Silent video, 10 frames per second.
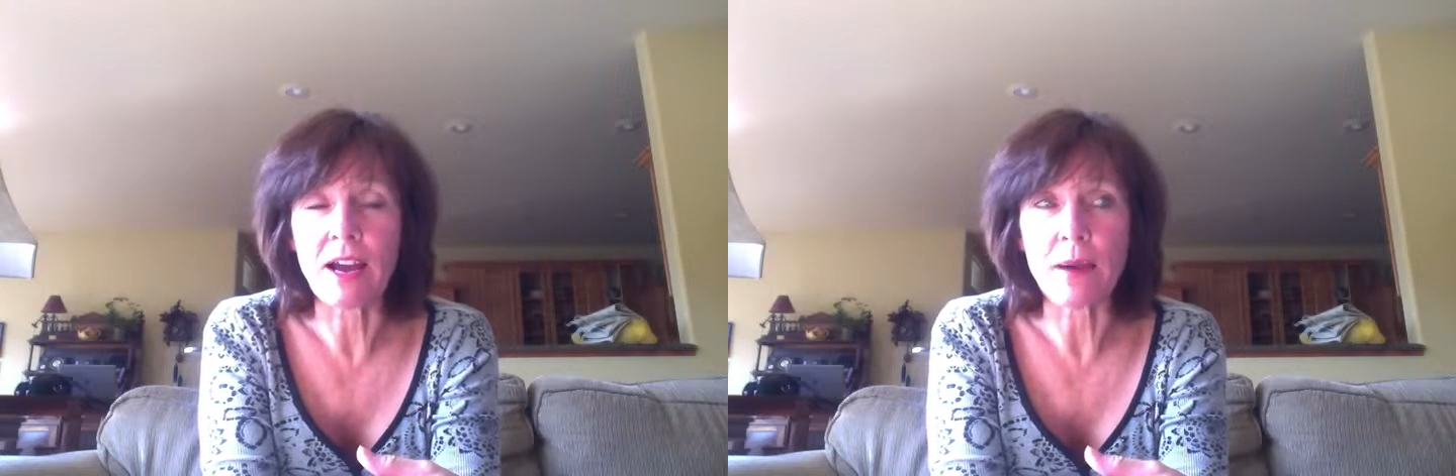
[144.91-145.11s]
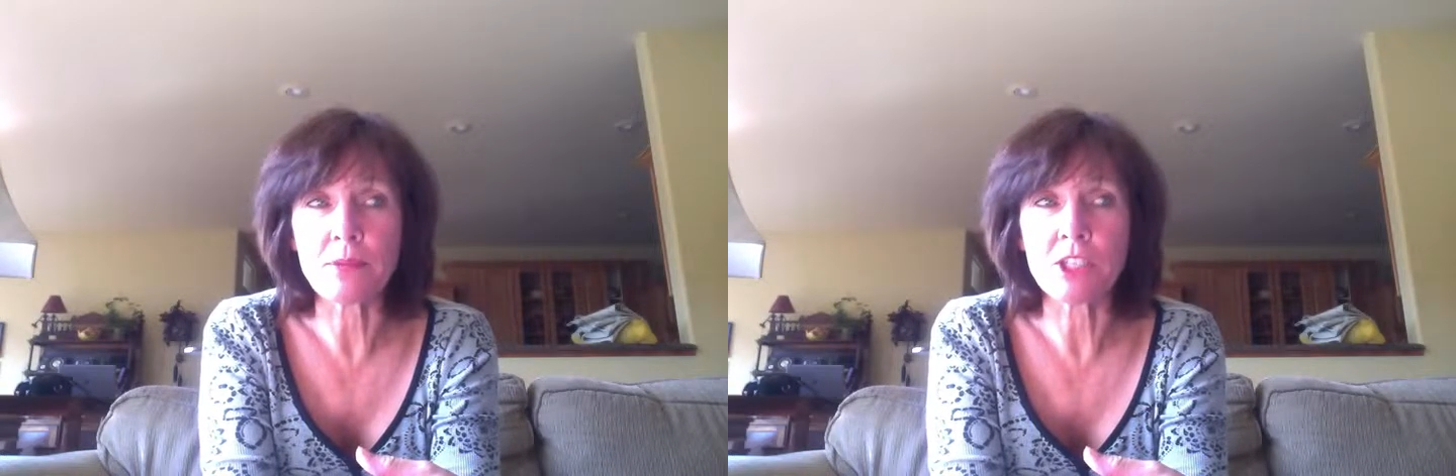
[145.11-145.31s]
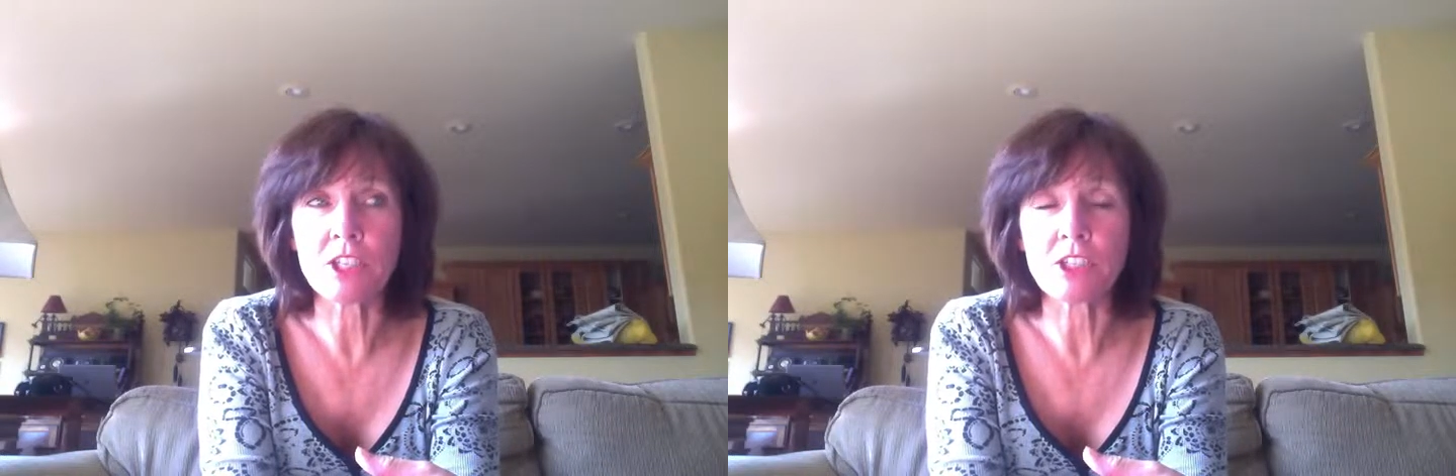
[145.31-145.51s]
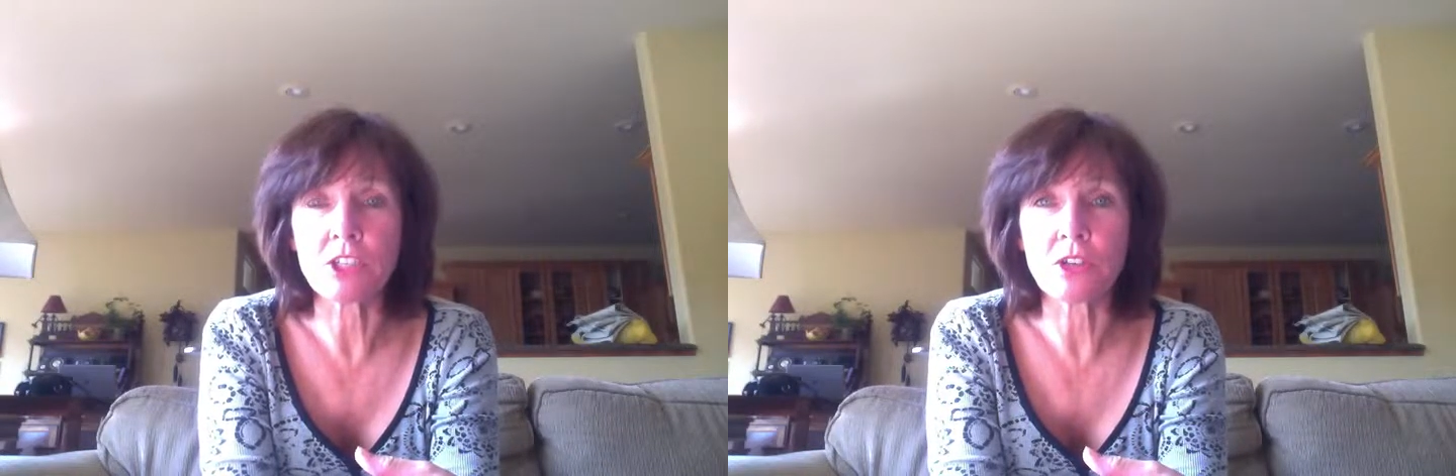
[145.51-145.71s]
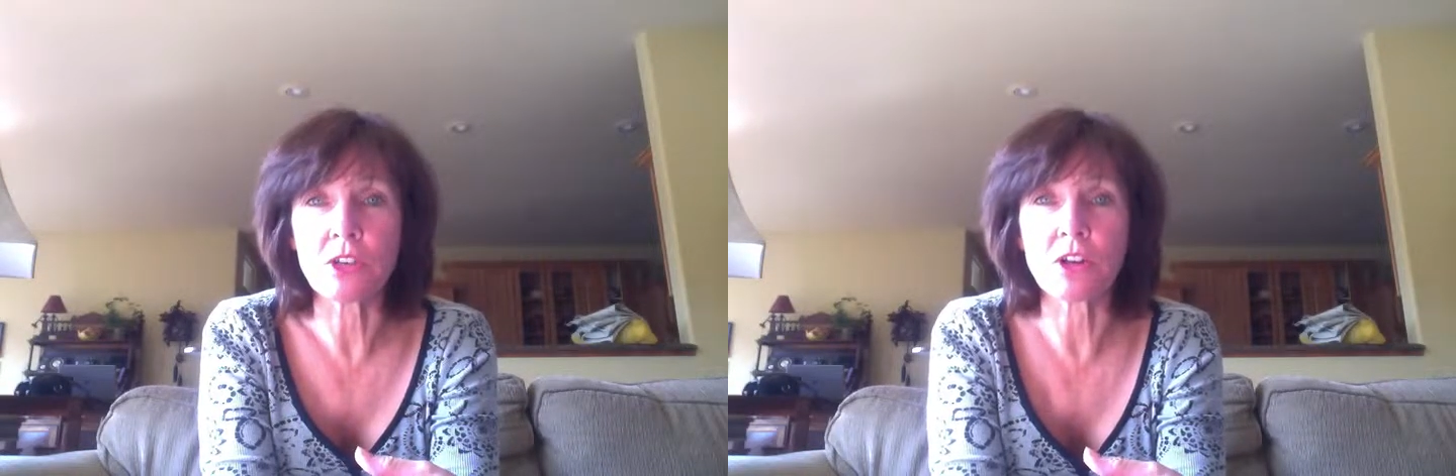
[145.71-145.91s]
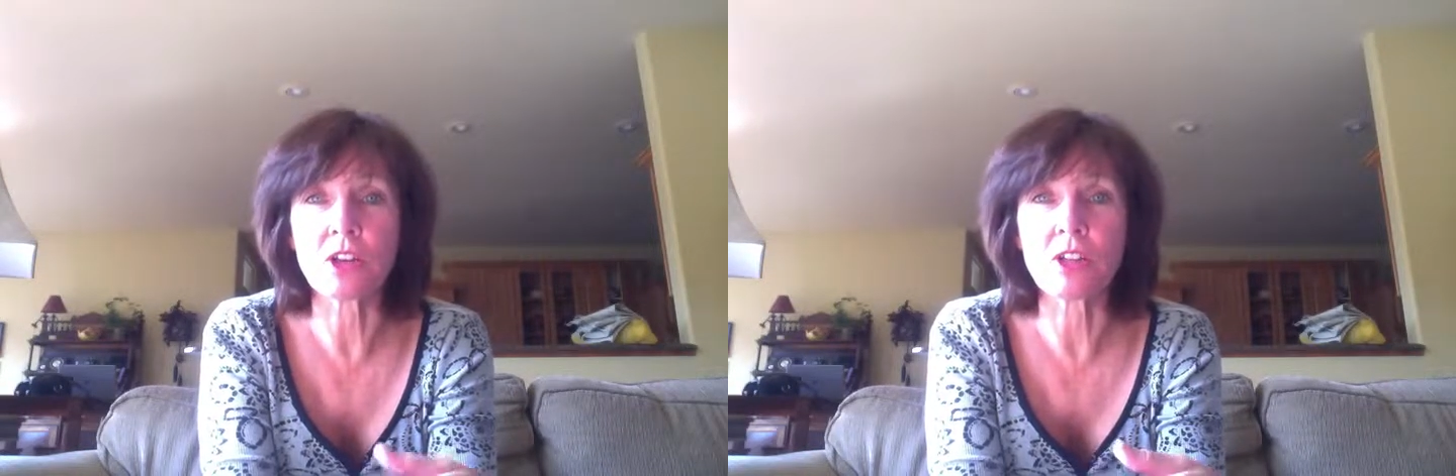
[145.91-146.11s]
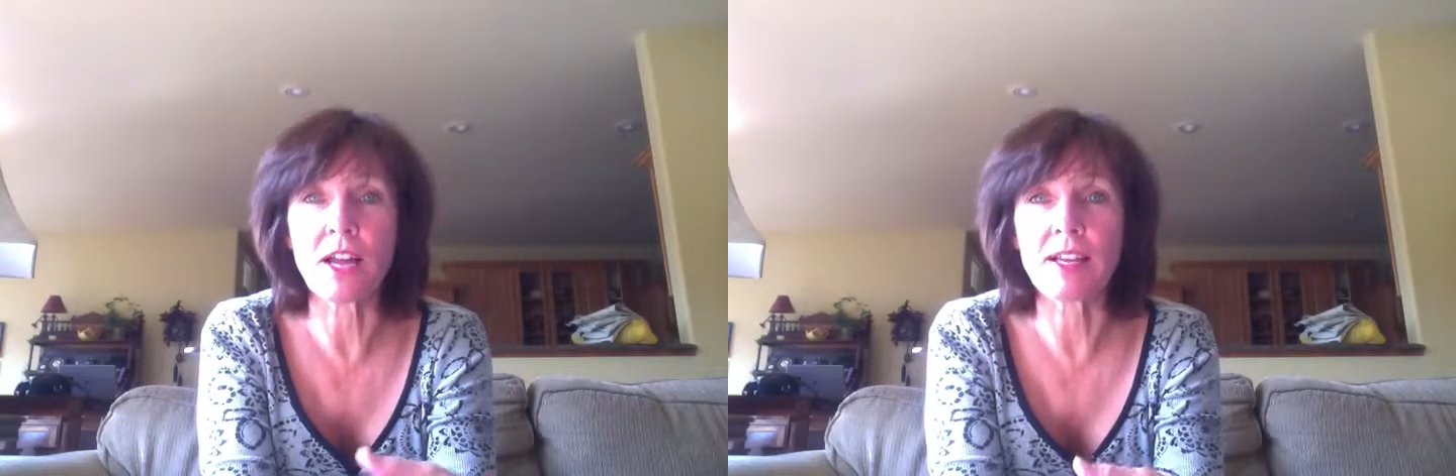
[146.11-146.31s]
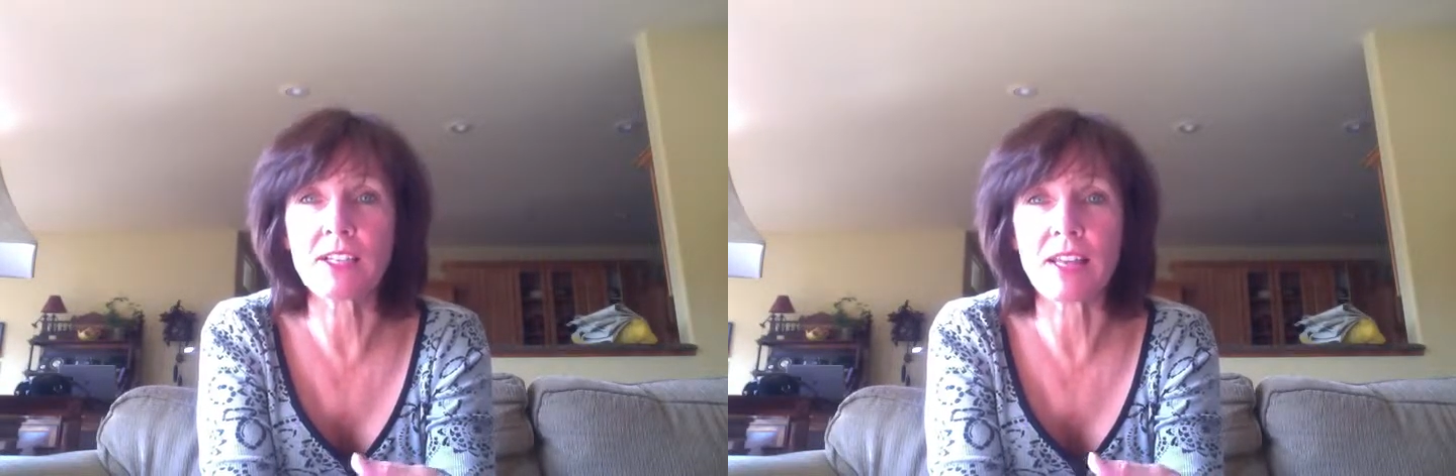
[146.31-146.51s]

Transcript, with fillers: option to your client to